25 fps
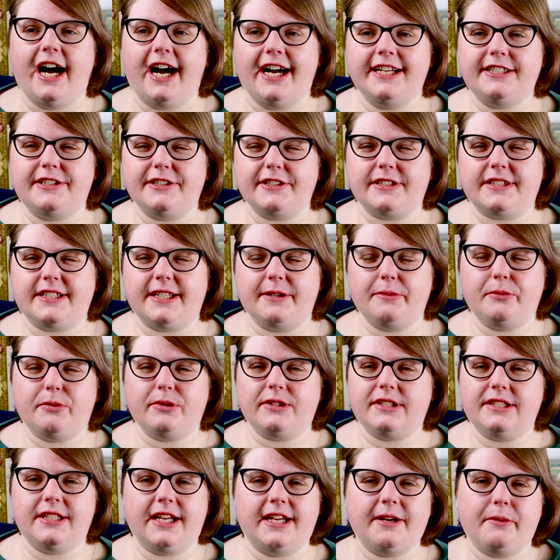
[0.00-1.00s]
I just, it
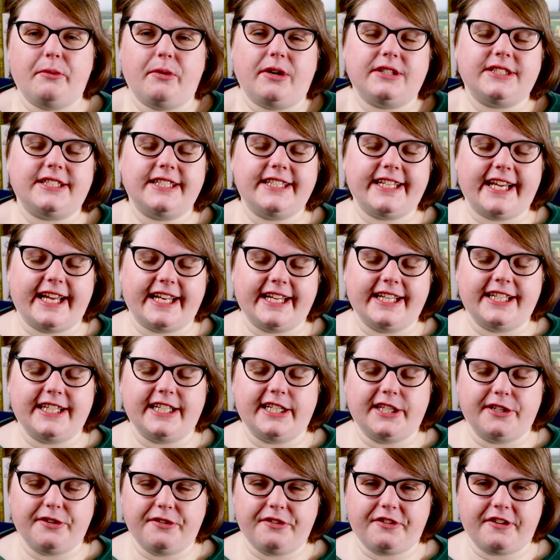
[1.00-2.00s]
wouldn't, it wasn't getting
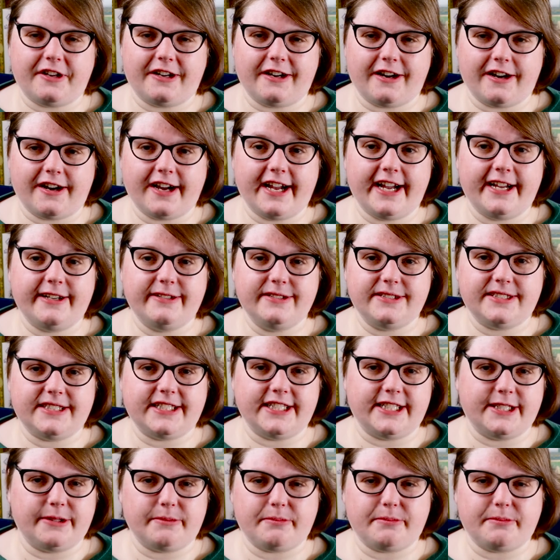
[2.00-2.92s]
the use in our house that